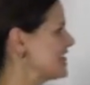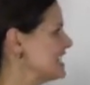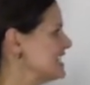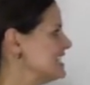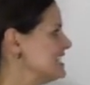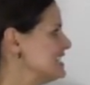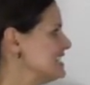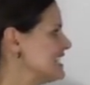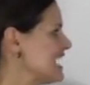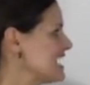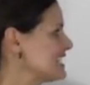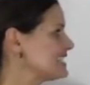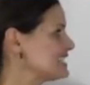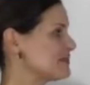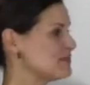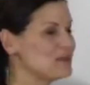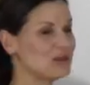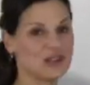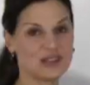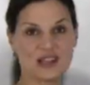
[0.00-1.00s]
the
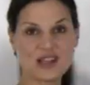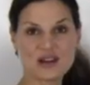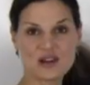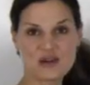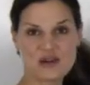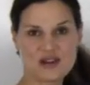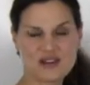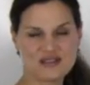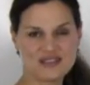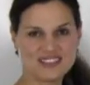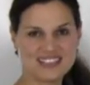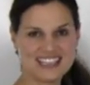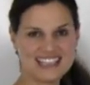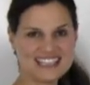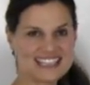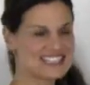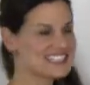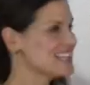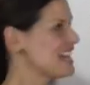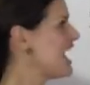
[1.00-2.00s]
decimal
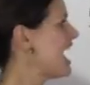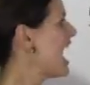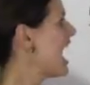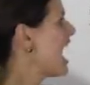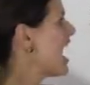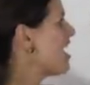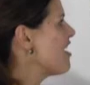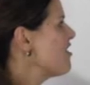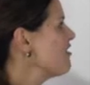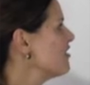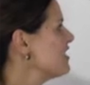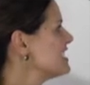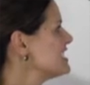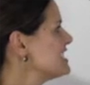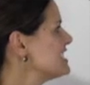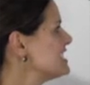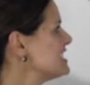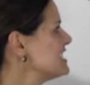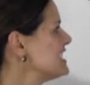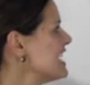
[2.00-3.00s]
equivalent of
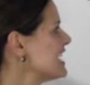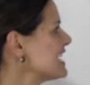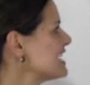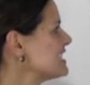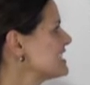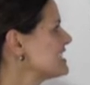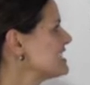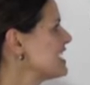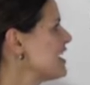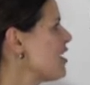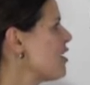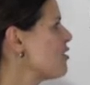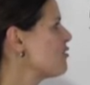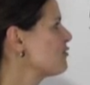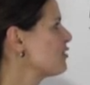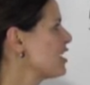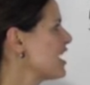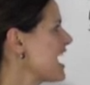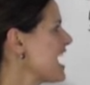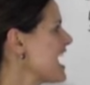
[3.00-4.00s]
6
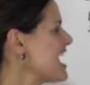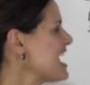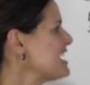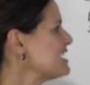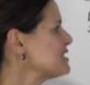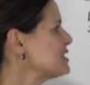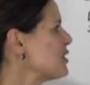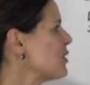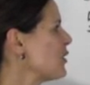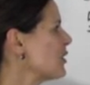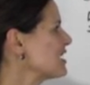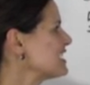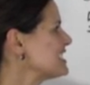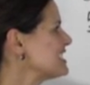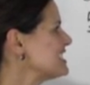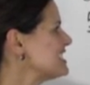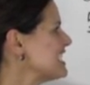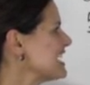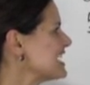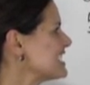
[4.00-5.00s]
over 8, or
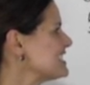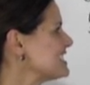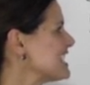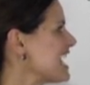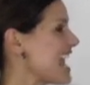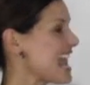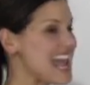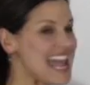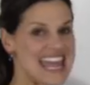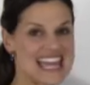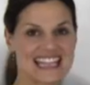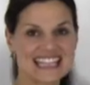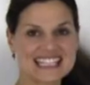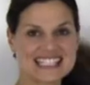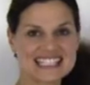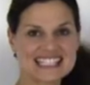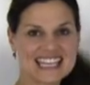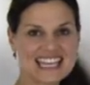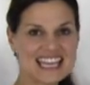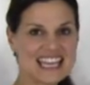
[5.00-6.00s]

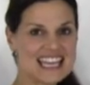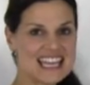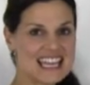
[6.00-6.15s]
6/8,